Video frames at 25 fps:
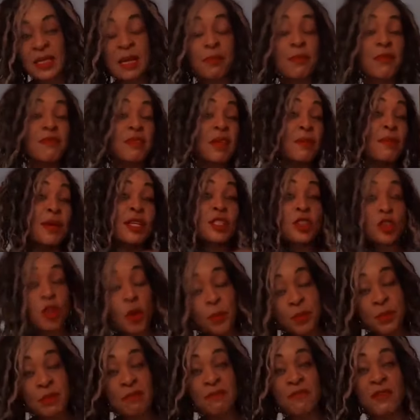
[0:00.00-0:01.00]
Some of them are
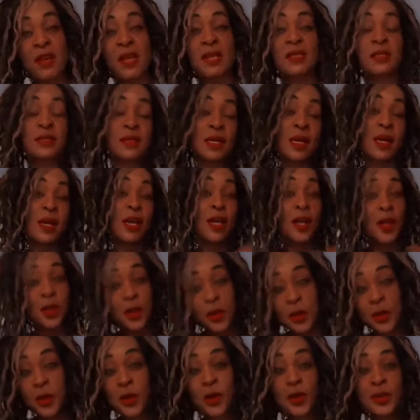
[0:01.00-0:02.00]
chopped the face.
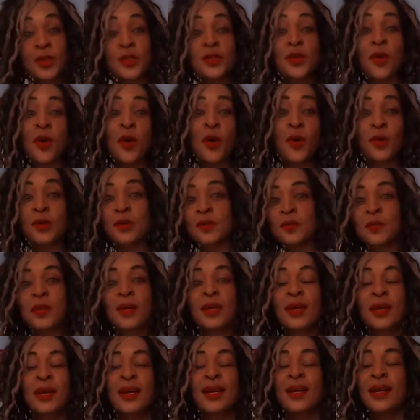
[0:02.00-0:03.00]
So,
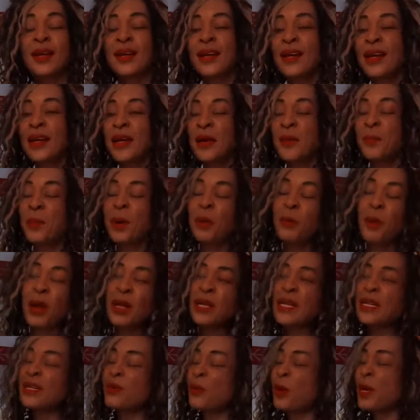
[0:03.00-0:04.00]
but
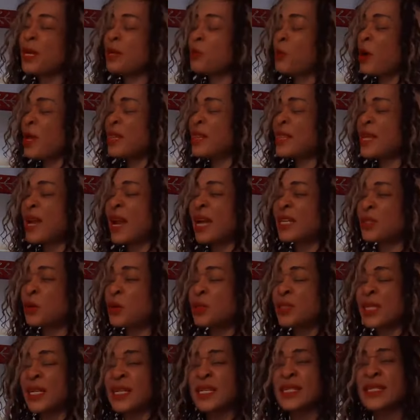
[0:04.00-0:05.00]
what is one, one thing I
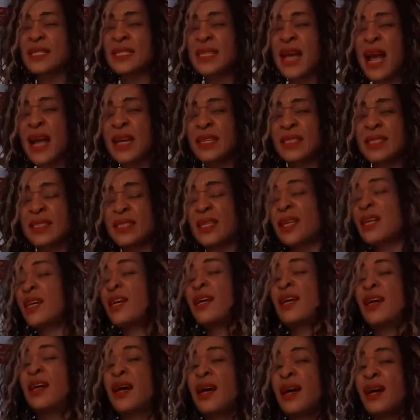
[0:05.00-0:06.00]
don't understand?
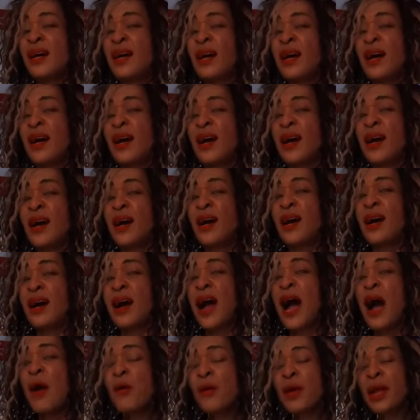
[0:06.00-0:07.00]

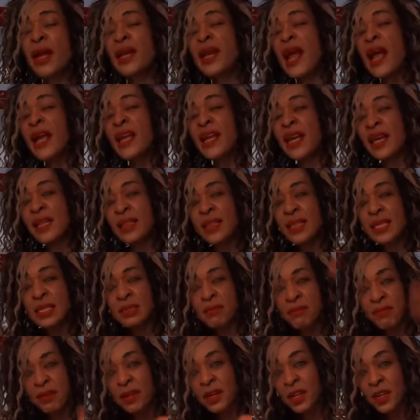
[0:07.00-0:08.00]
How can I get
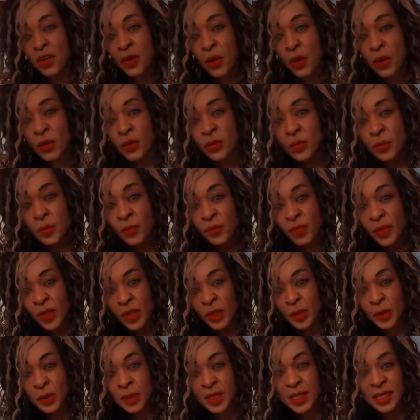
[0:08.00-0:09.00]
this video
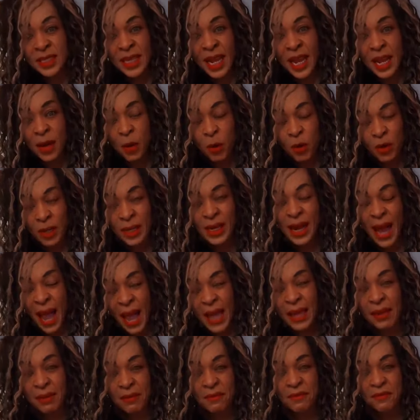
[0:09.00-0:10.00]
to stay on
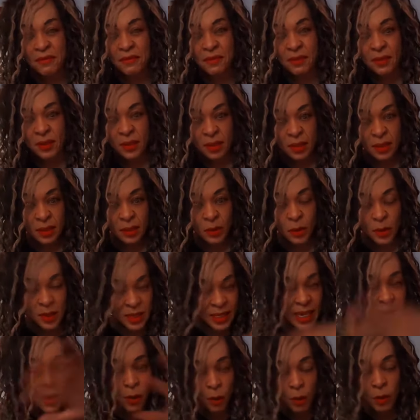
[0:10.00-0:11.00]
live, to
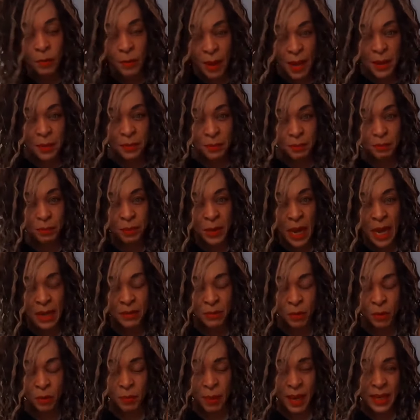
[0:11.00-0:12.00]
stay on my
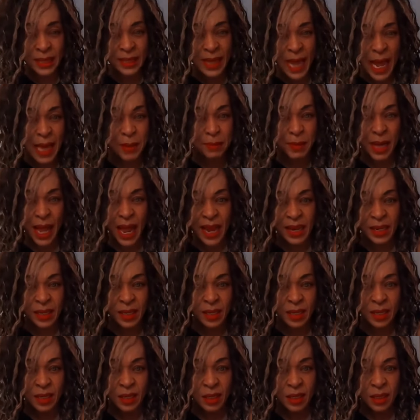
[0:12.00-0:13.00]
plat on my
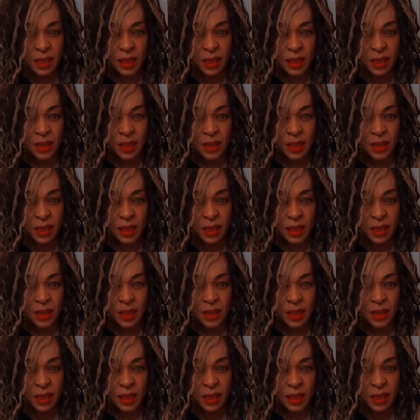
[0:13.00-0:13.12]
timeline?